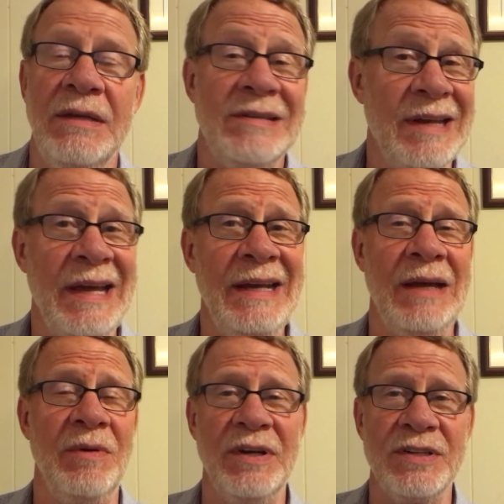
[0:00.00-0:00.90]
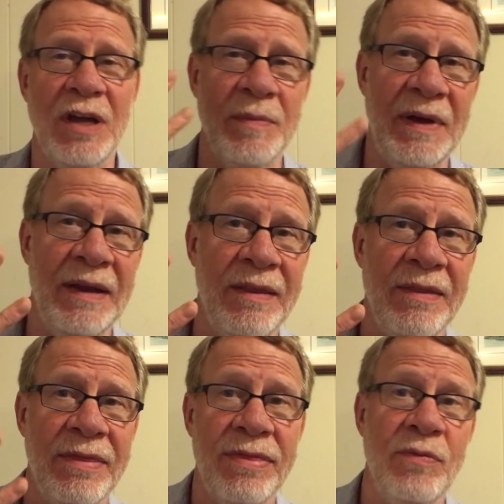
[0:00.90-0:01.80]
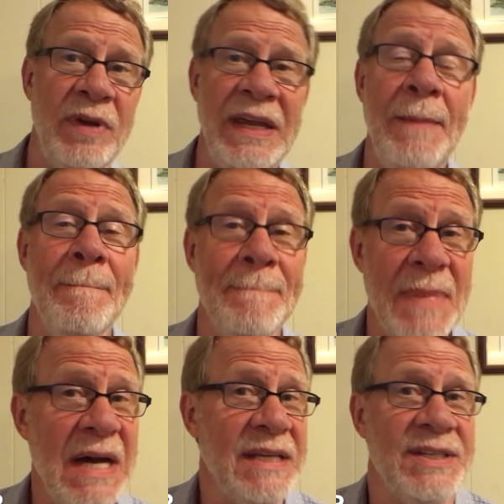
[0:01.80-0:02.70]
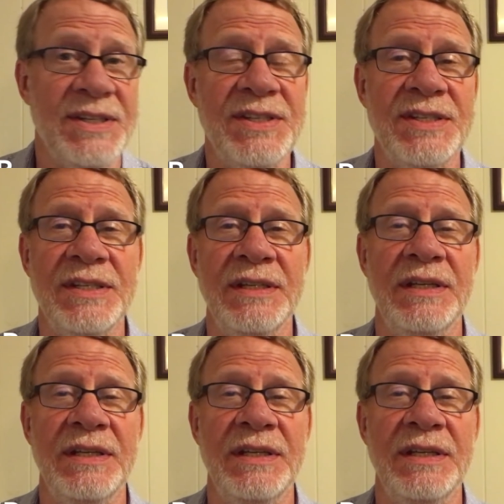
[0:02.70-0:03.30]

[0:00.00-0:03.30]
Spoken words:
Tonight, I want to talk about 3 musts